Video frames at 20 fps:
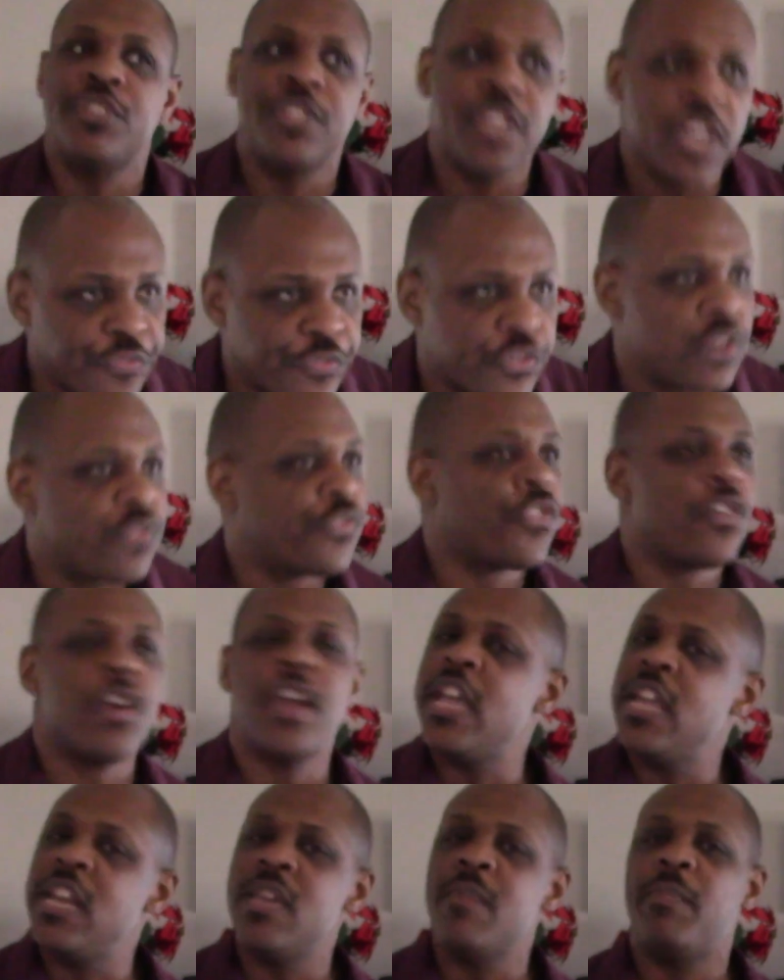different
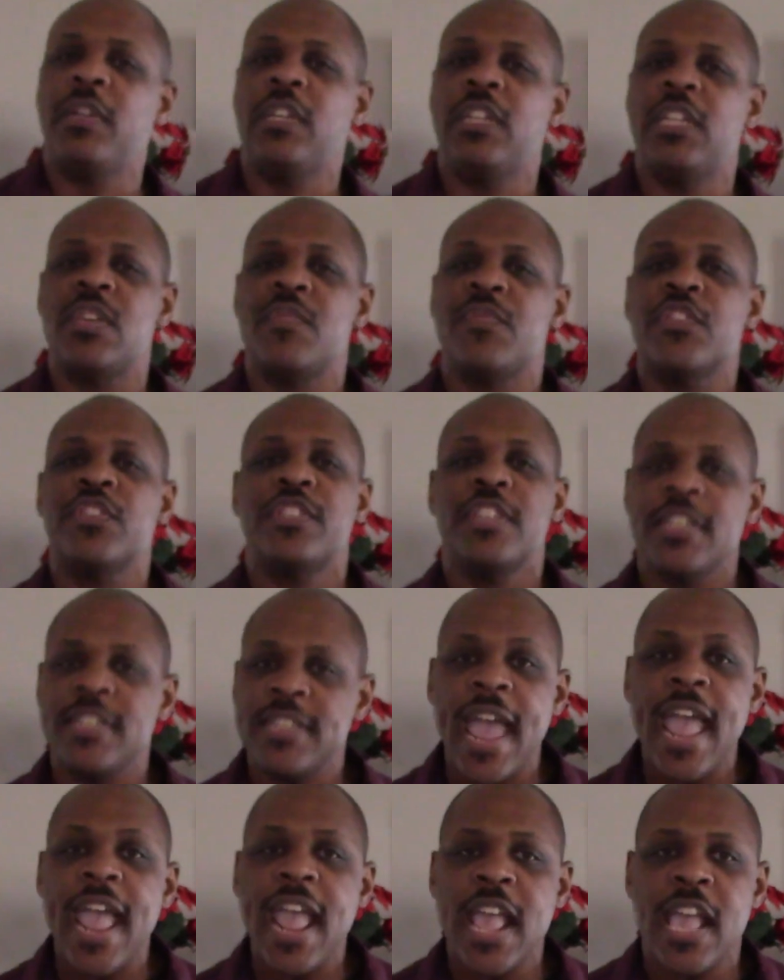for any believer
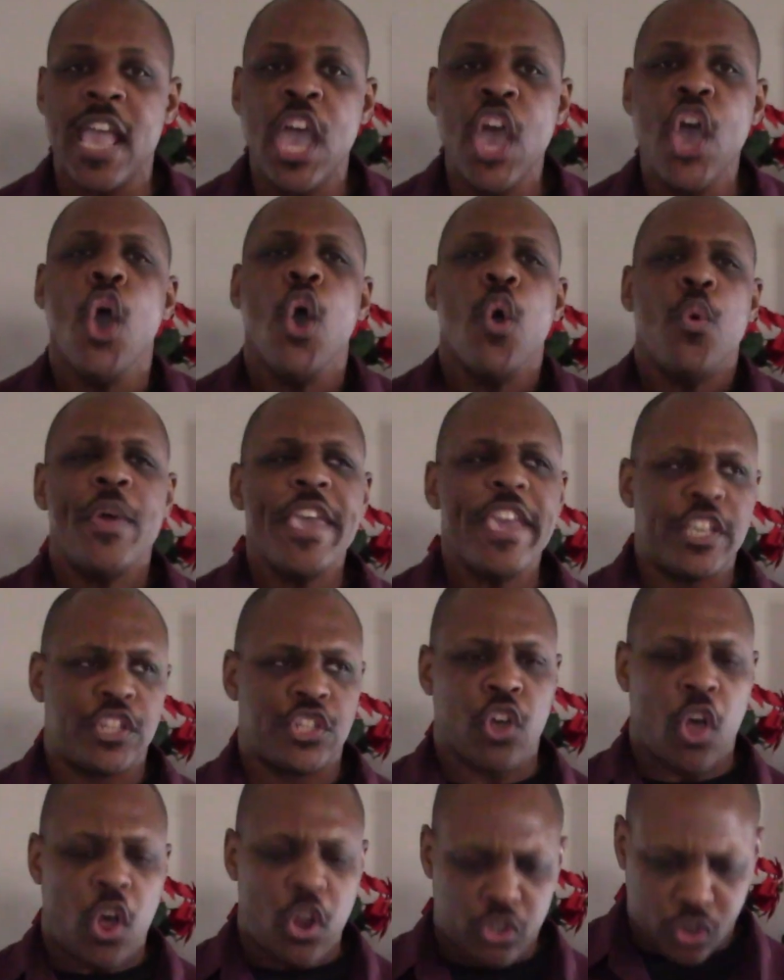today. We
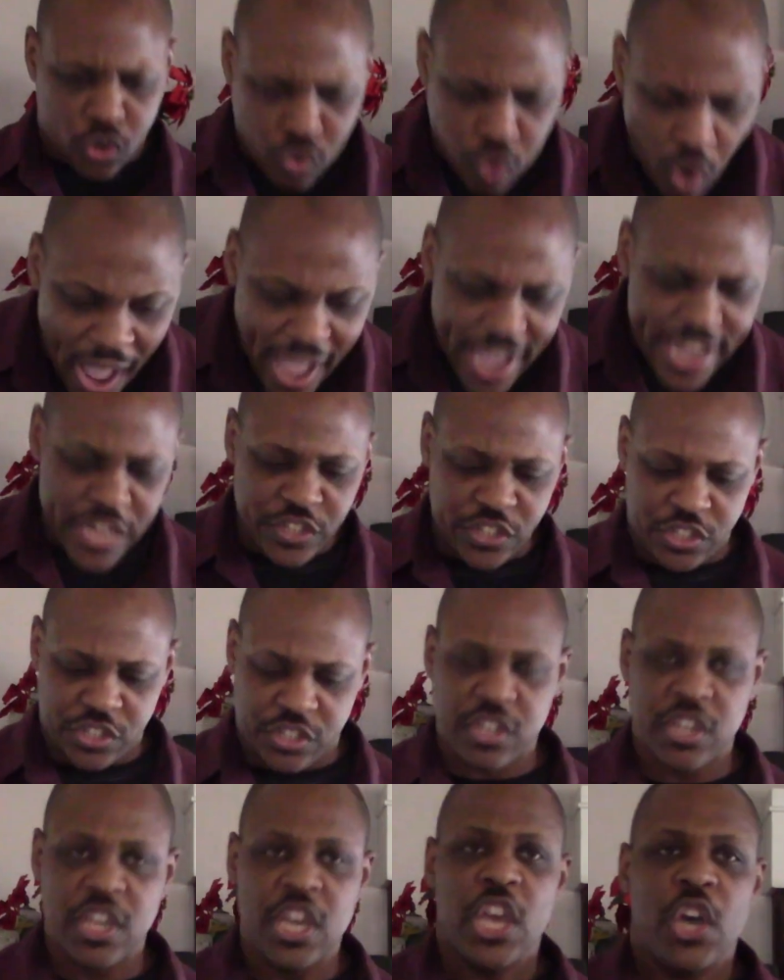exalt
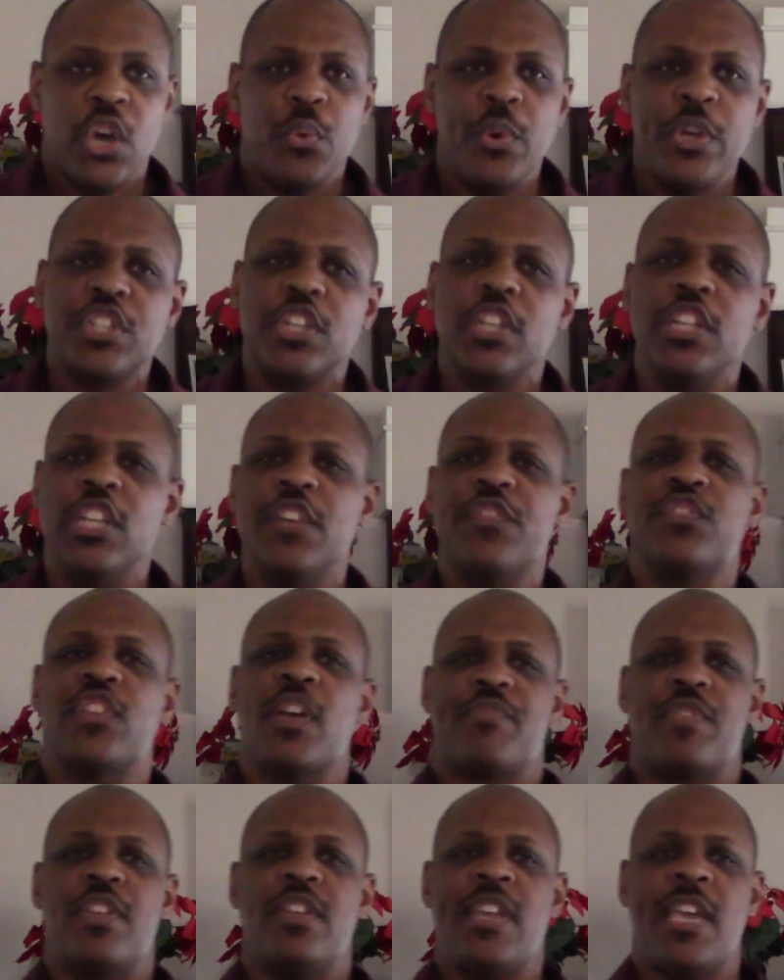Christ. We should lift
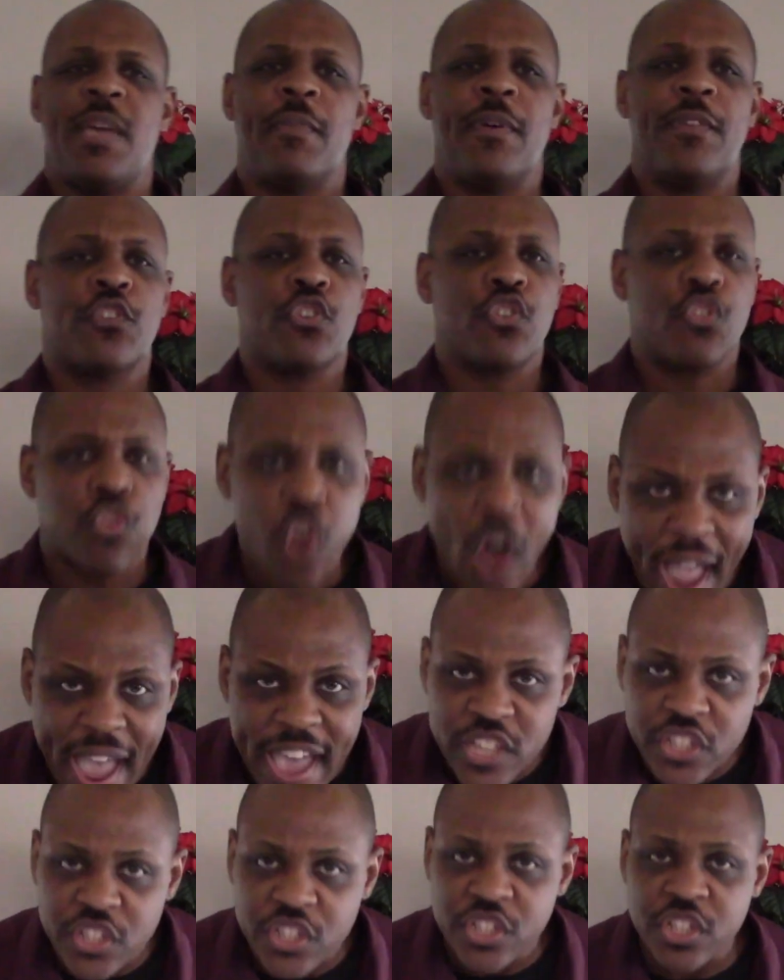up the name of
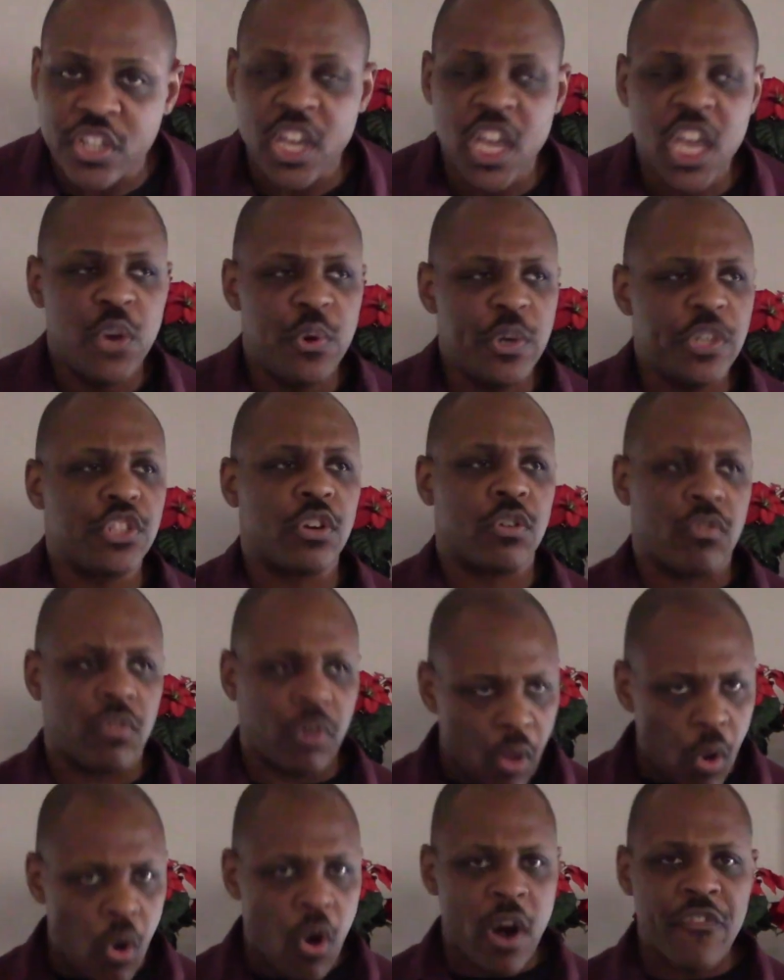Christ. We should
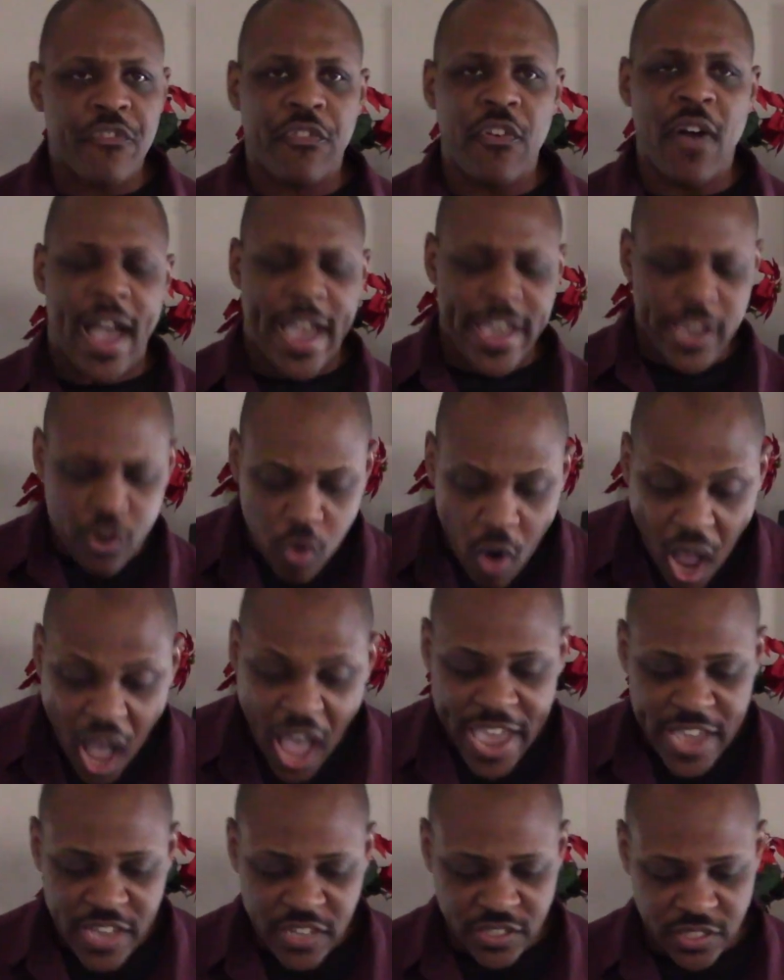glorify
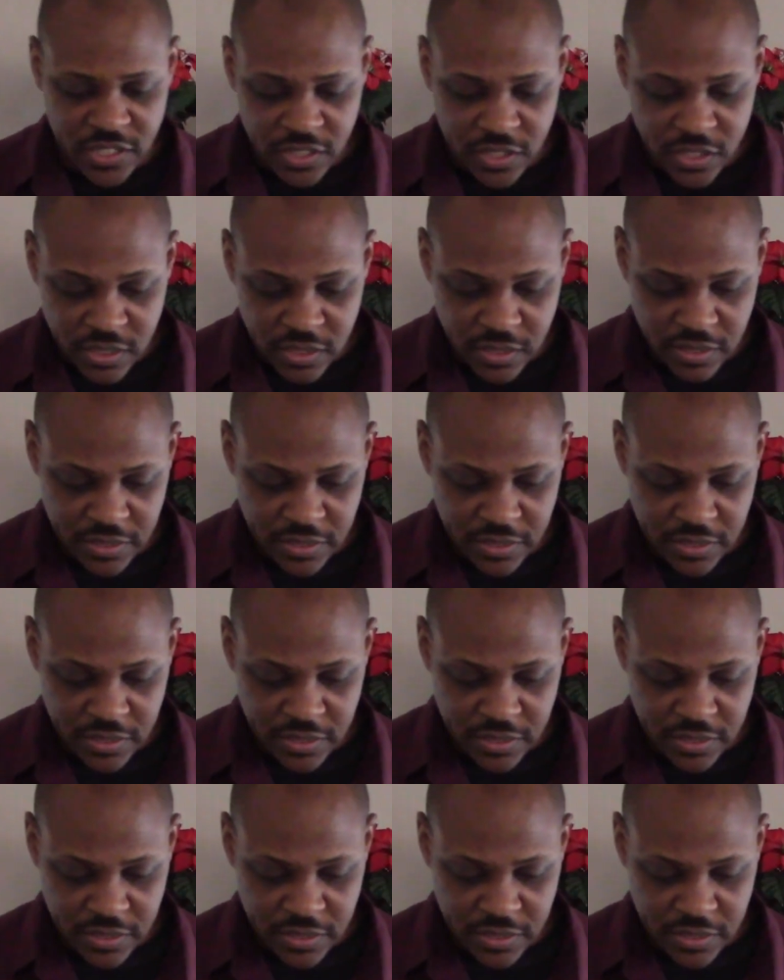Christ.